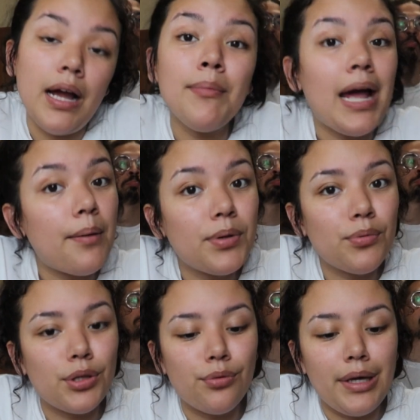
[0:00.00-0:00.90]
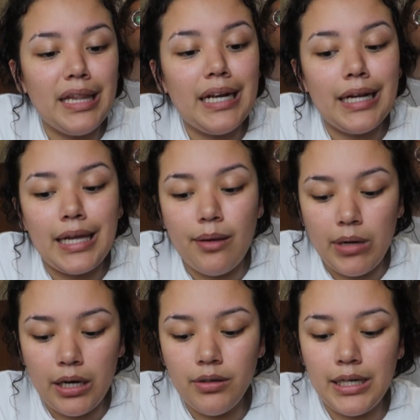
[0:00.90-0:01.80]
happy with the way that it came
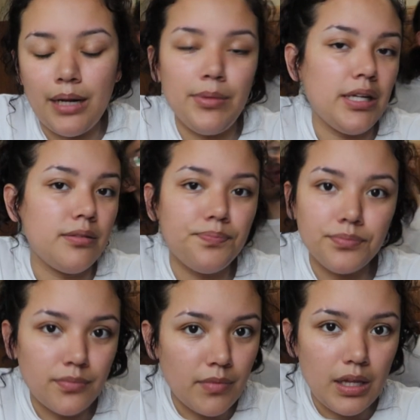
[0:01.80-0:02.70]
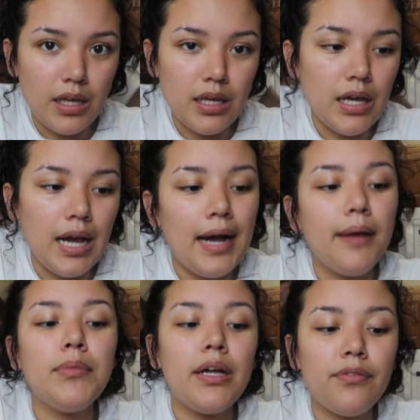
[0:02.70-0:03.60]
out, and I mean,
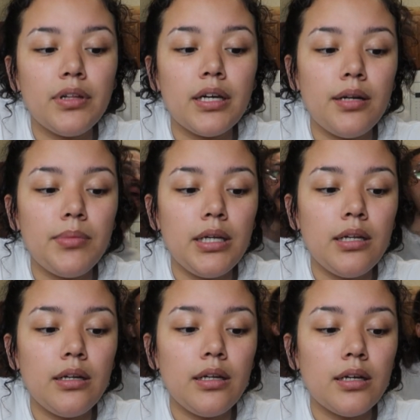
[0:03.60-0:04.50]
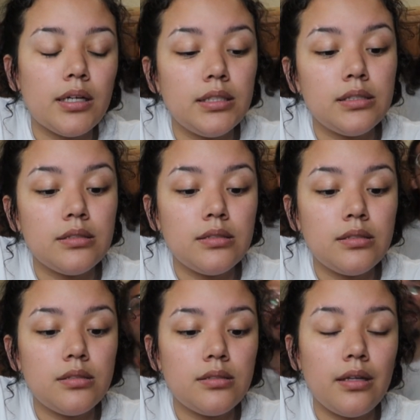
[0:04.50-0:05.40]
I'm definitely going to be eating it because